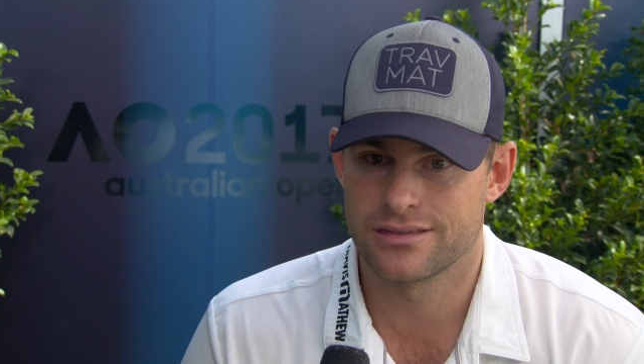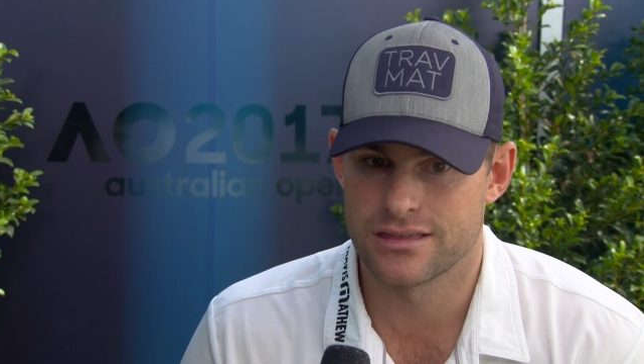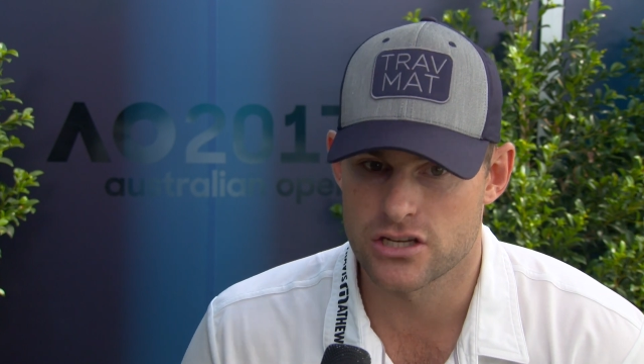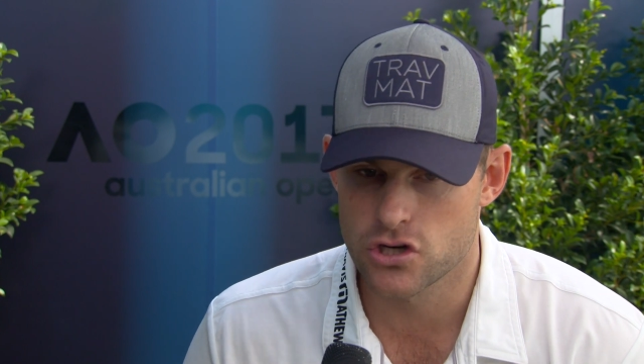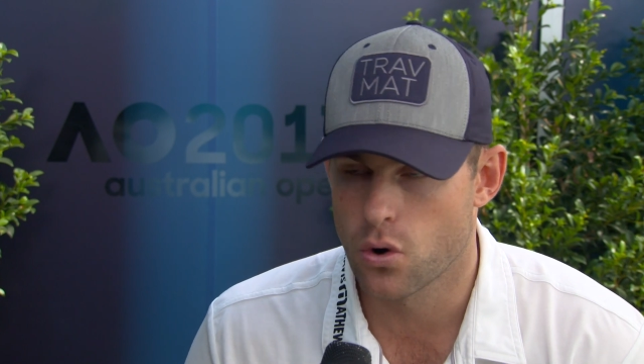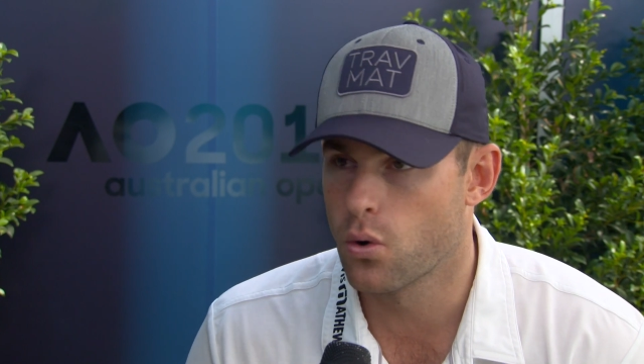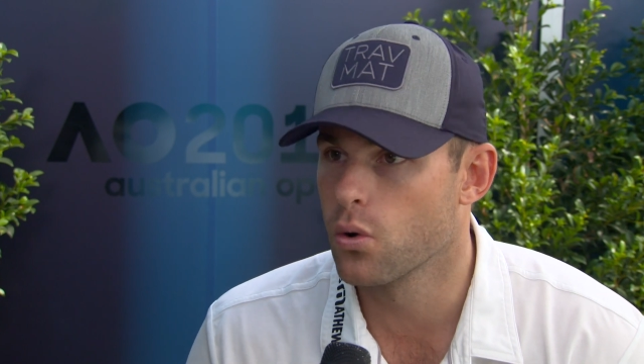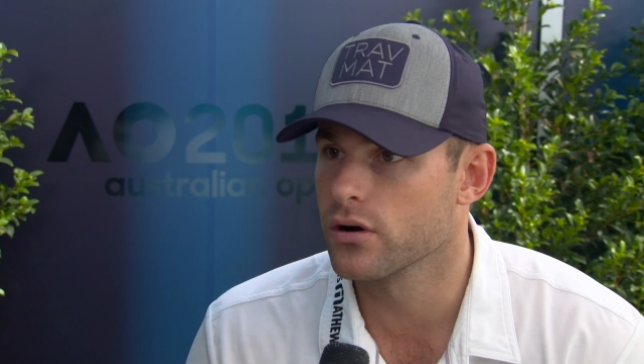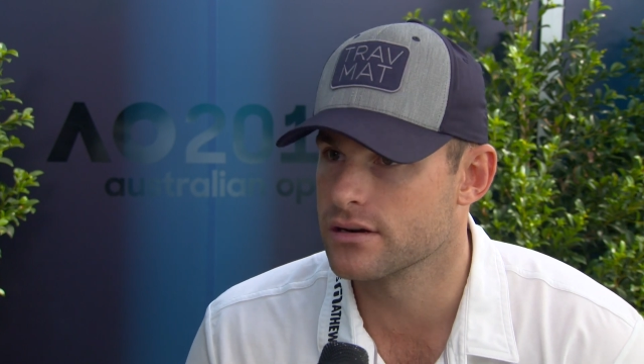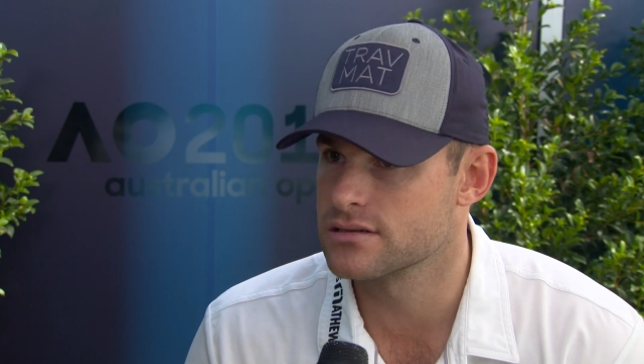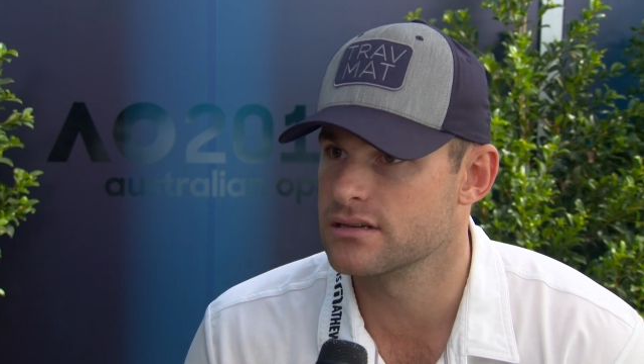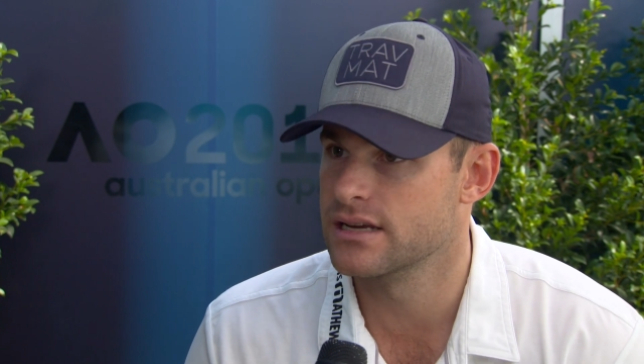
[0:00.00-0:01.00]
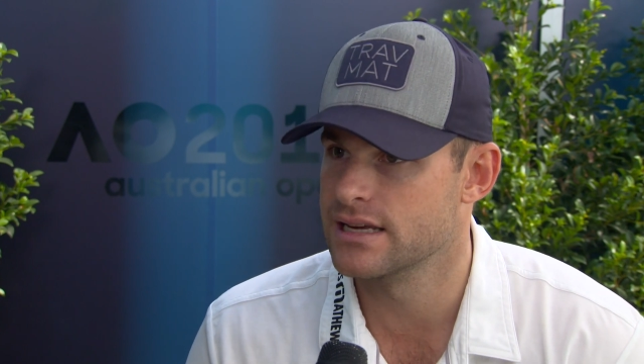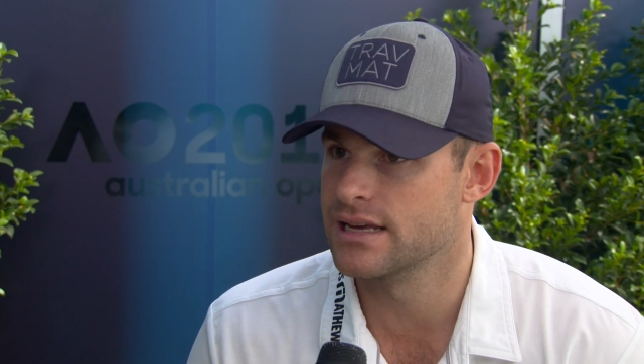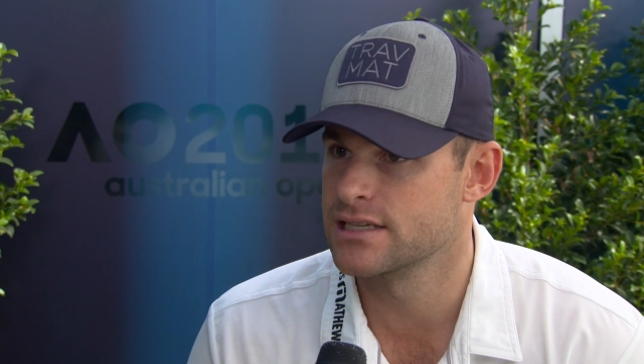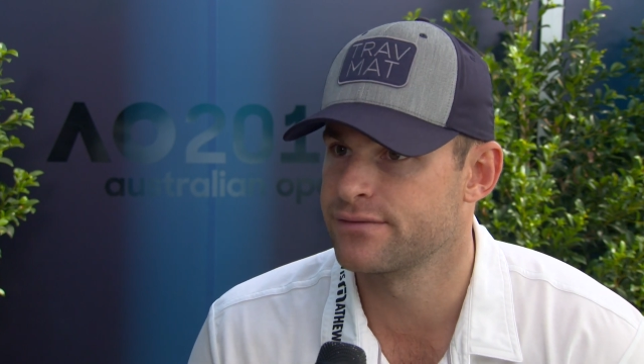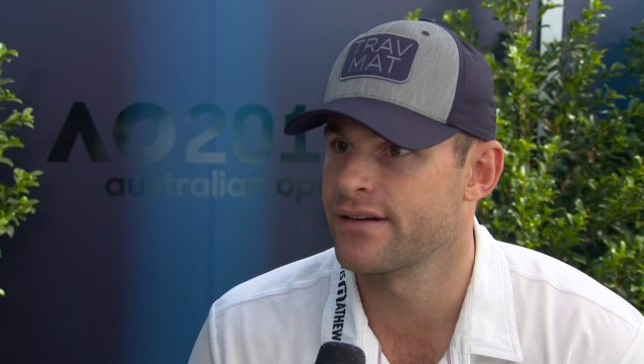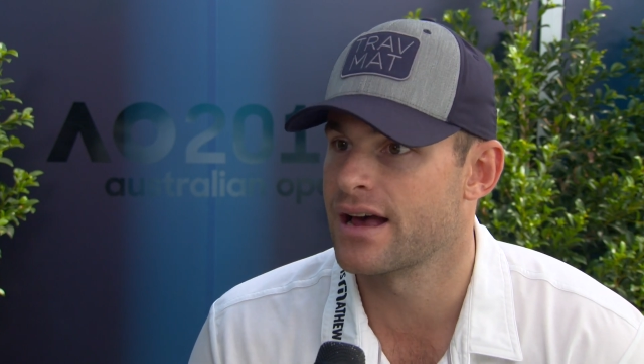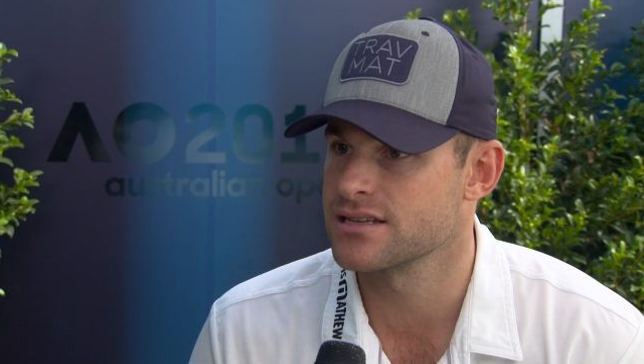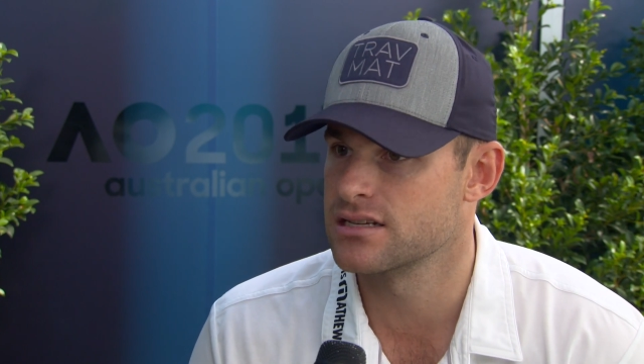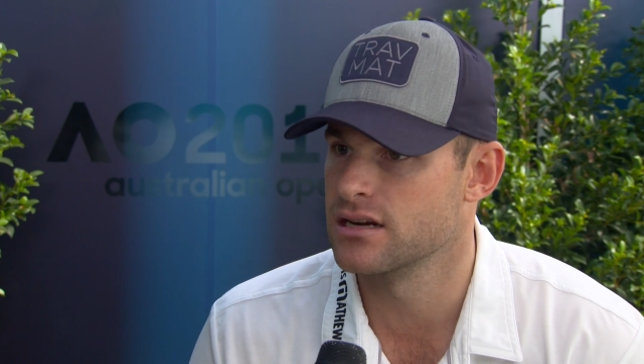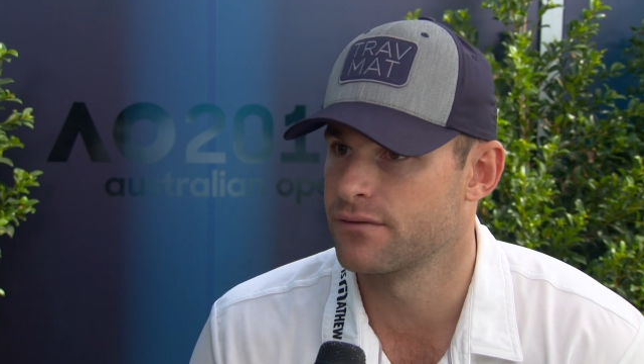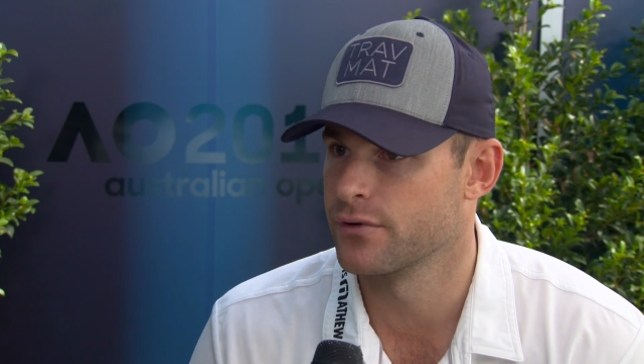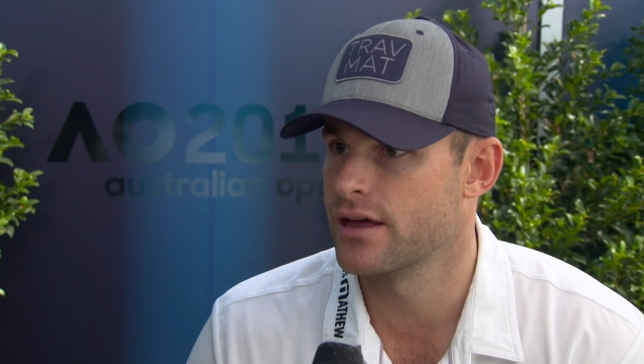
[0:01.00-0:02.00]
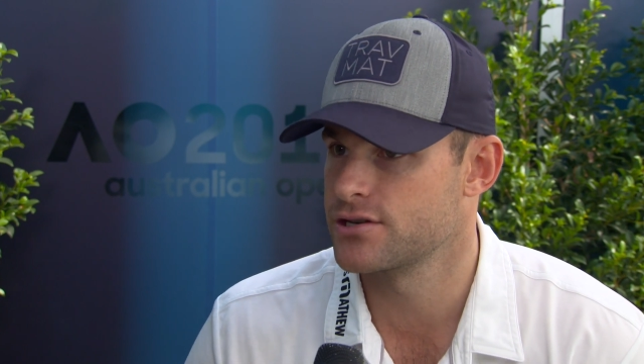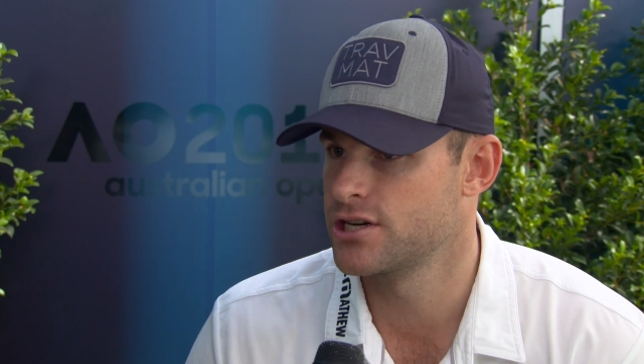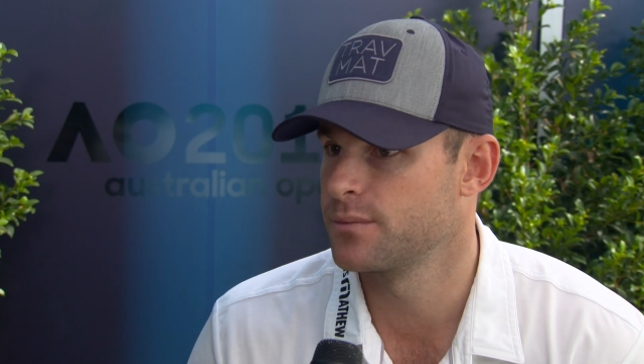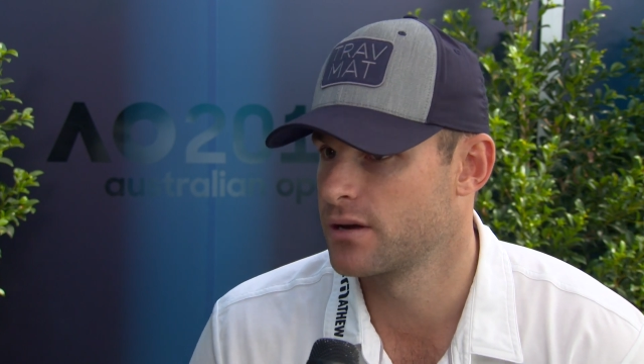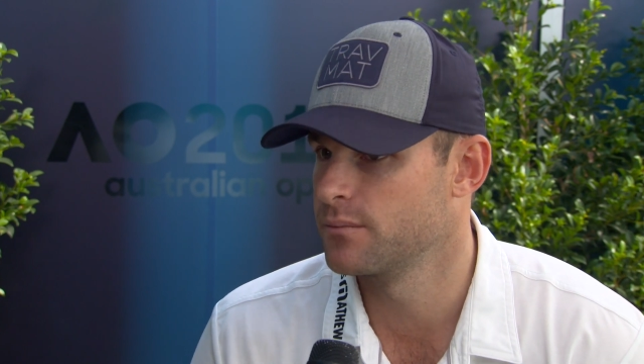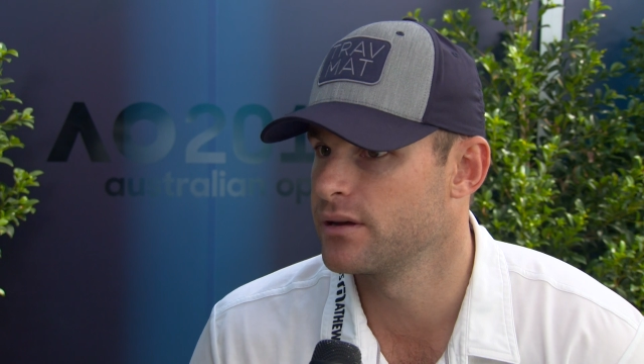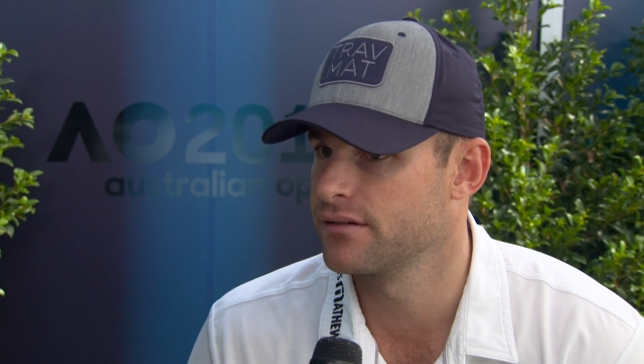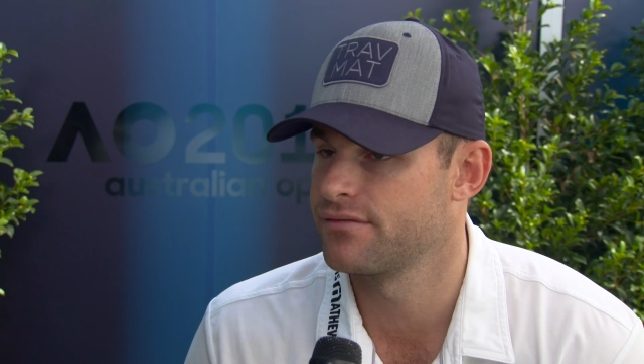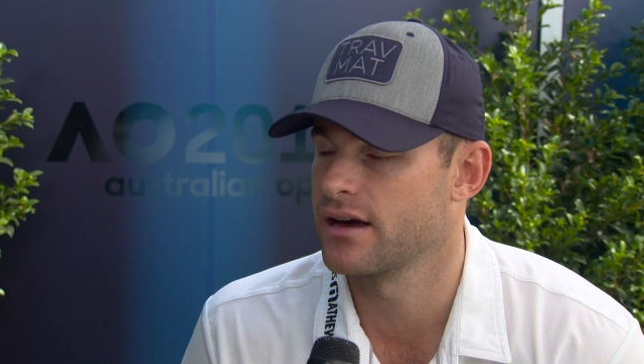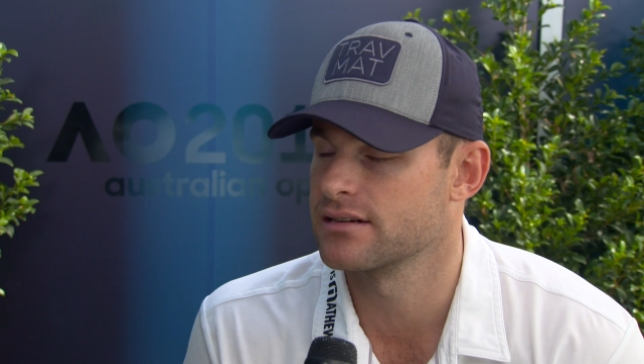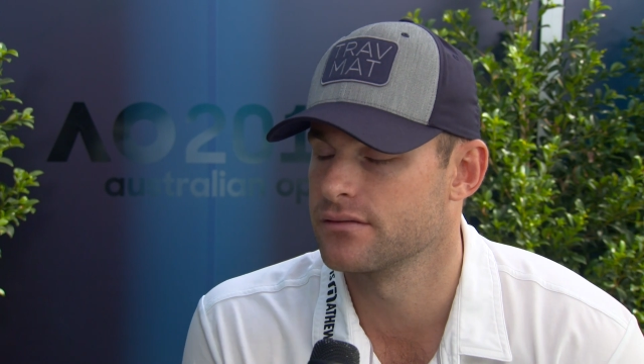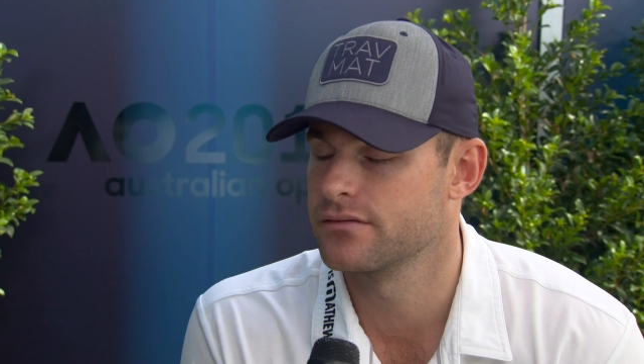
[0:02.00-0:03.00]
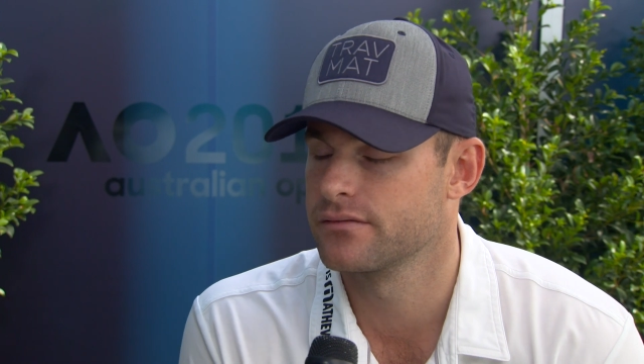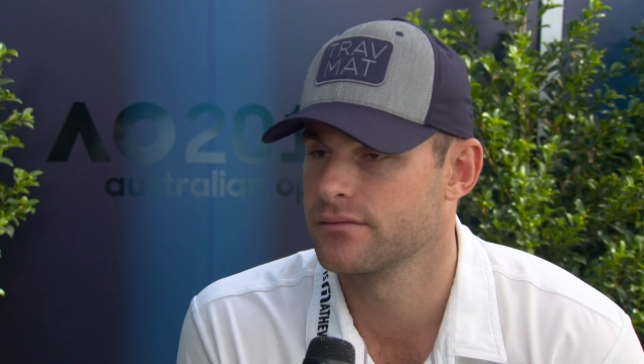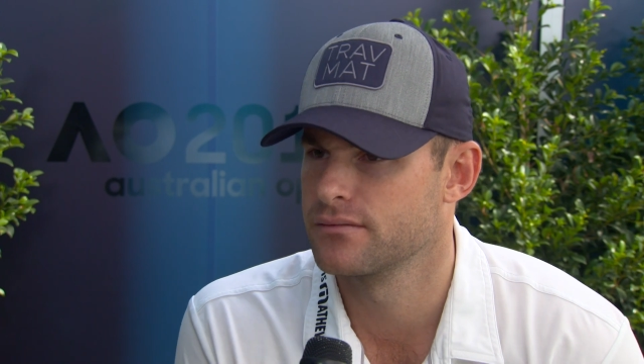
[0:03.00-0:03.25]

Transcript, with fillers: this court is is fast enough where that chip can be effective.